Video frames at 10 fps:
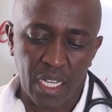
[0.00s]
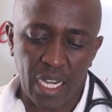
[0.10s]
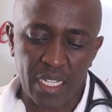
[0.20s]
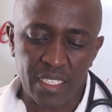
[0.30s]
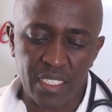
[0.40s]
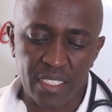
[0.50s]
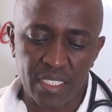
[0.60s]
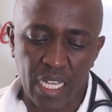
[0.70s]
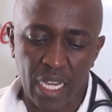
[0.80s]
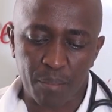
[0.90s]
And
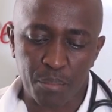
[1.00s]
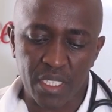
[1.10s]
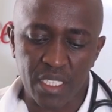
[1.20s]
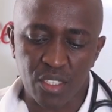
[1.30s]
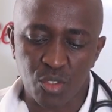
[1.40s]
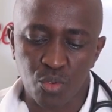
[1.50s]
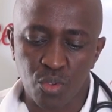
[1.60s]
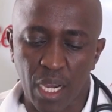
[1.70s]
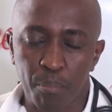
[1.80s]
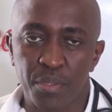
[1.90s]
this begin to
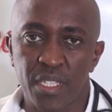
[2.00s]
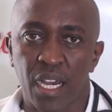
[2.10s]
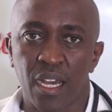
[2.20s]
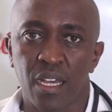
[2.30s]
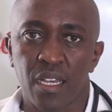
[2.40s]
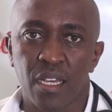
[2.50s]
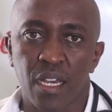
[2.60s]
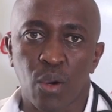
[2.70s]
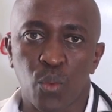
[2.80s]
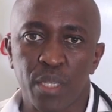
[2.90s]
appear
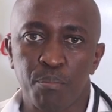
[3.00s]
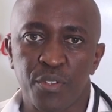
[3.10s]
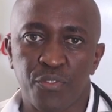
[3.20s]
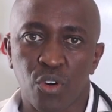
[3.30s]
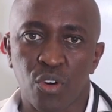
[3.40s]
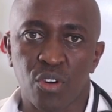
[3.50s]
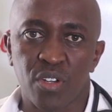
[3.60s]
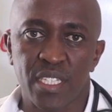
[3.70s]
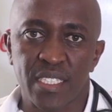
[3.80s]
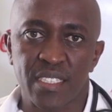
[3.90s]
way before
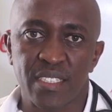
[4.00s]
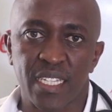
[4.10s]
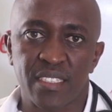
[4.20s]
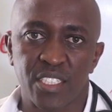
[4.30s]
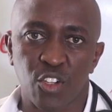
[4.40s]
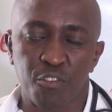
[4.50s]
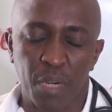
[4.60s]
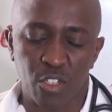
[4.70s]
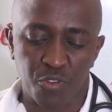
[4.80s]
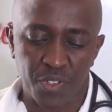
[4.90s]
the seizure itself
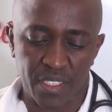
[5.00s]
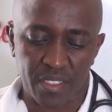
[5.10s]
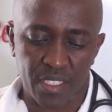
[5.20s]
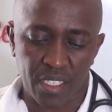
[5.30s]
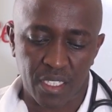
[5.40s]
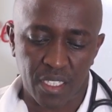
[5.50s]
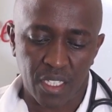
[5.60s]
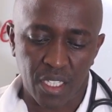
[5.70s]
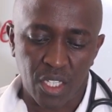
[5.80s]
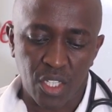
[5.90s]
manifests.
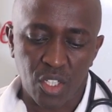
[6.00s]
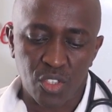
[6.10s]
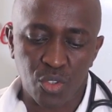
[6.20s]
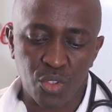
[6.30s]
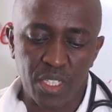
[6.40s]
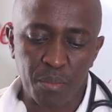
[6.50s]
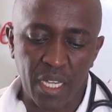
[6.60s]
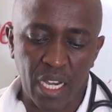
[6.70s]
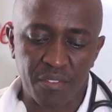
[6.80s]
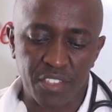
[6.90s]
So they may
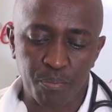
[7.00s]
have